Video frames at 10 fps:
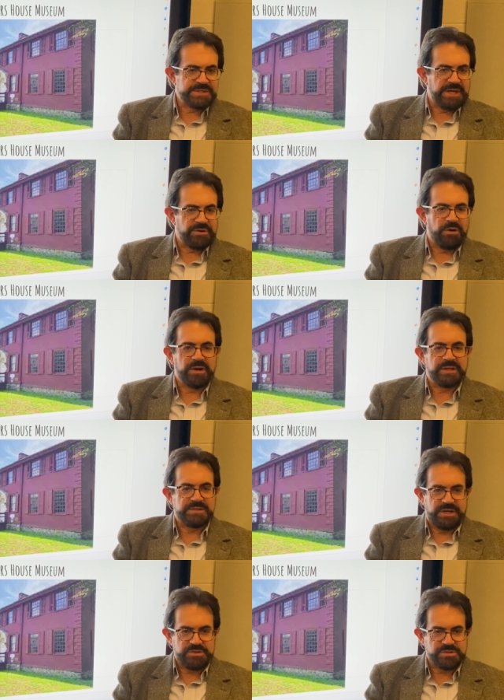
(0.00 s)
out
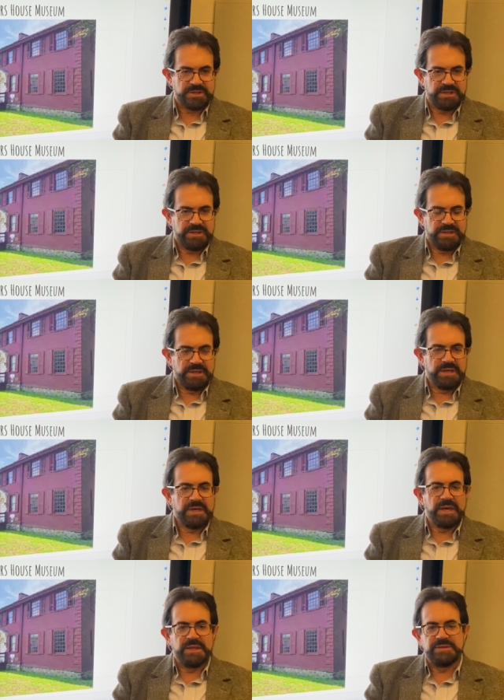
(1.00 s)
architecturally.
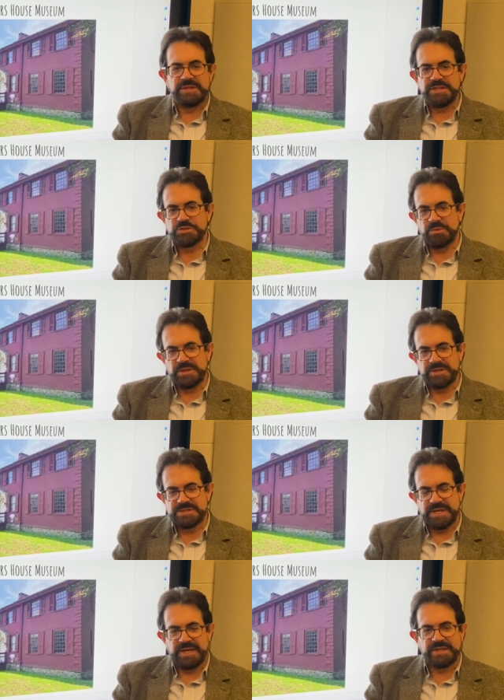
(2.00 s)
And these windows
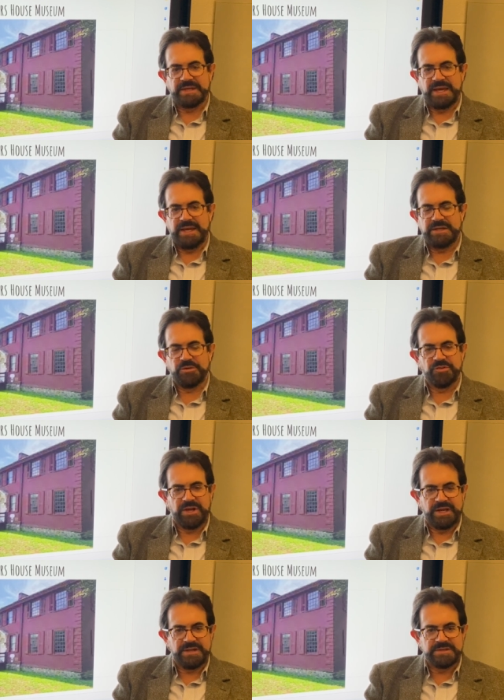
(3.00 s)
had eight over
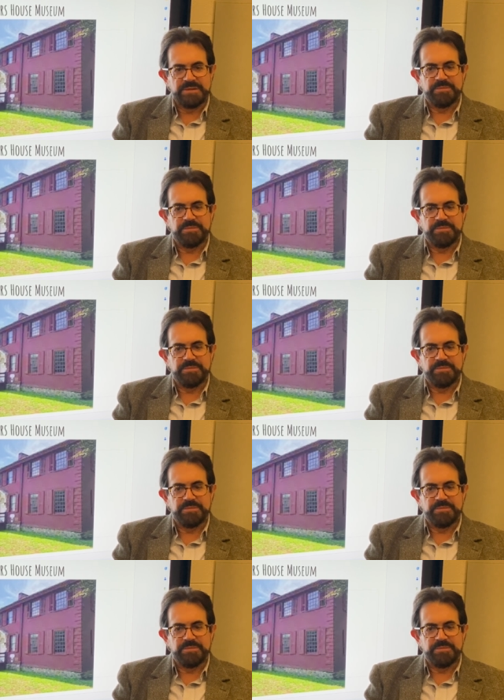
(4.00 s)
eight